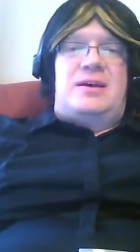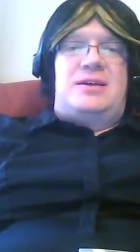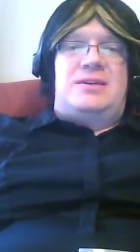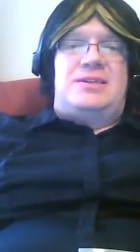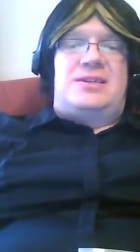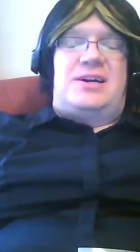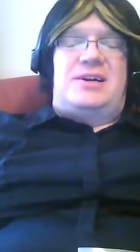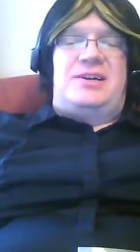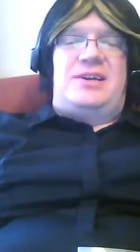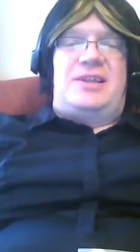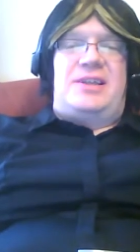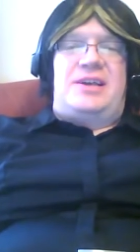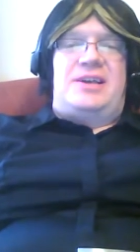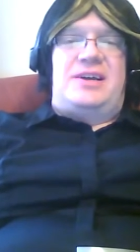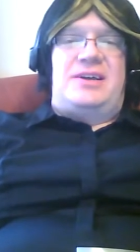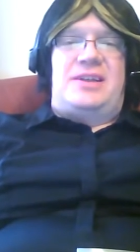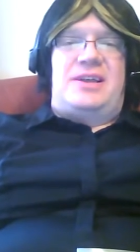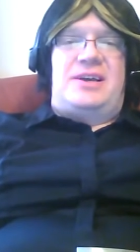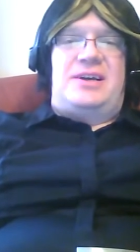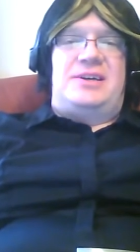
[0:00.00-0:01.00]
It's hard to
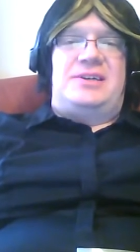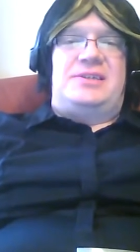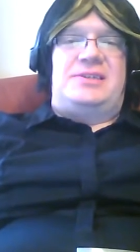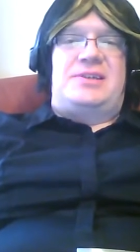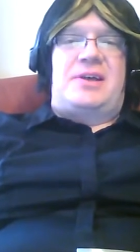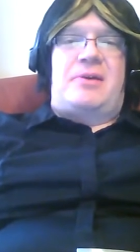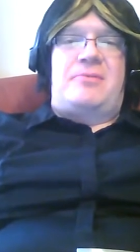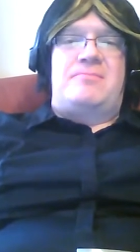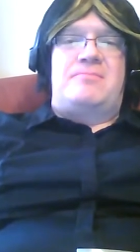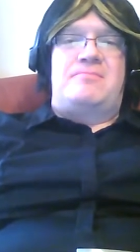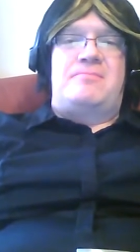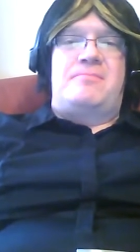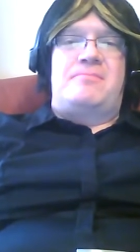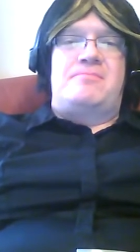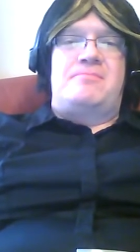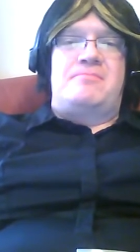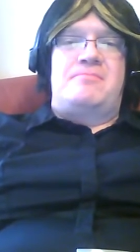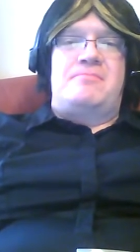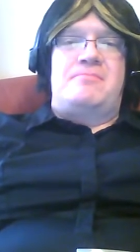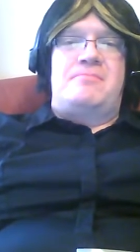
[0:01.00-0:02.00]
think of things.
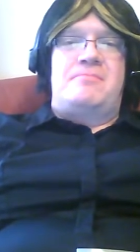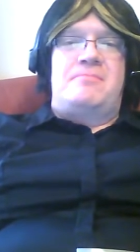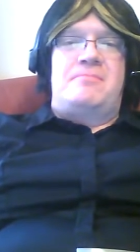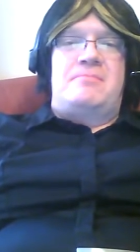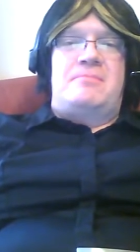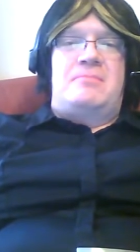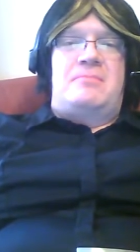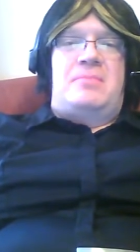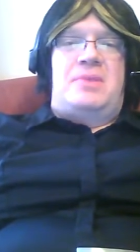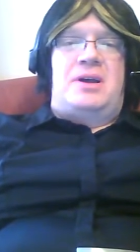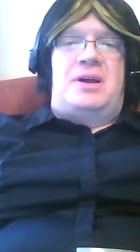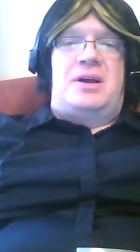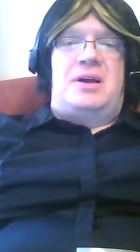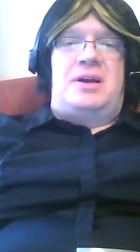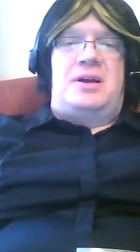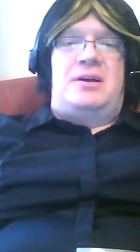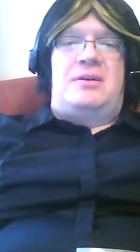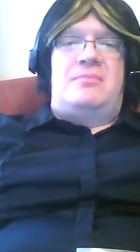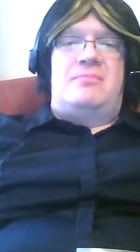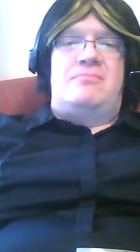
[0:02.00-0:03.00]

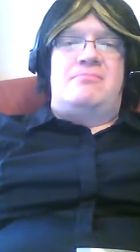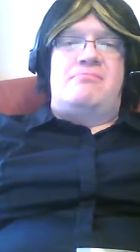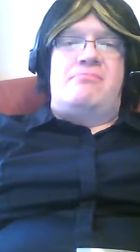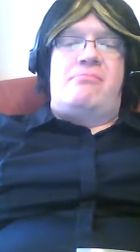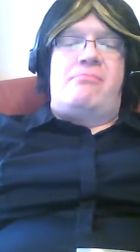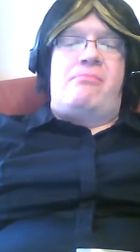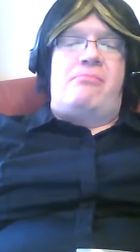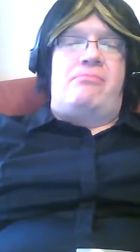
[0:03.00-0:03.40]
Um,